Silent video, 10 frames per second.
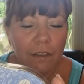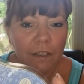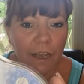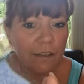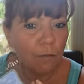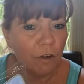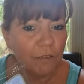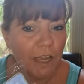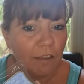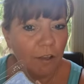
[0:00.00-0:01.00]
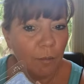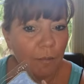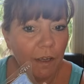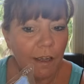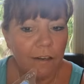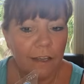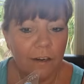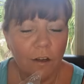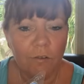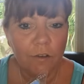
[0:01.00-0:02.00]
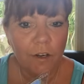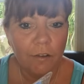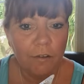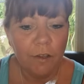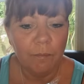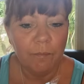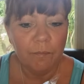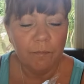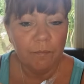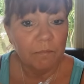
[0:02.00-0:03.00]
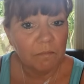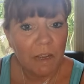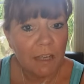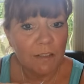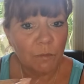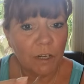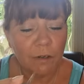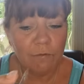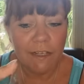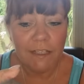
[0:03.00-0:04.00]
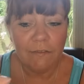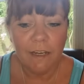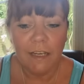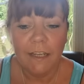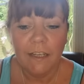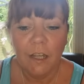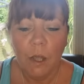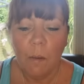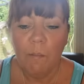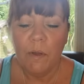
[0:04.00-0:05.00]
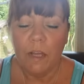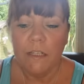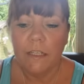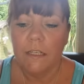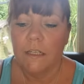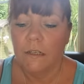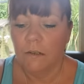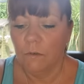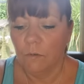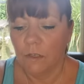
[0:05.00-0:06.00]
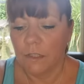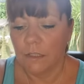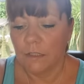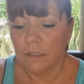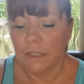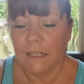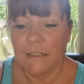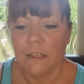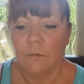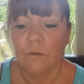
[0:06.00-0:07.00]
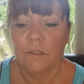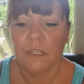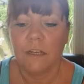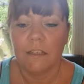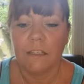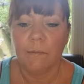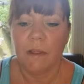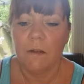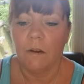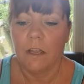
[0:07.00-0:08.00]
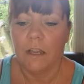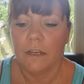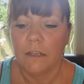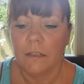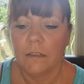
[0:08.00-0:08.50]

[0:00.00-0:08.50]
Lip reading: it's worth getting them, and then I'll trial them as and when I'm ready, really. But what does Glacier Water smell like?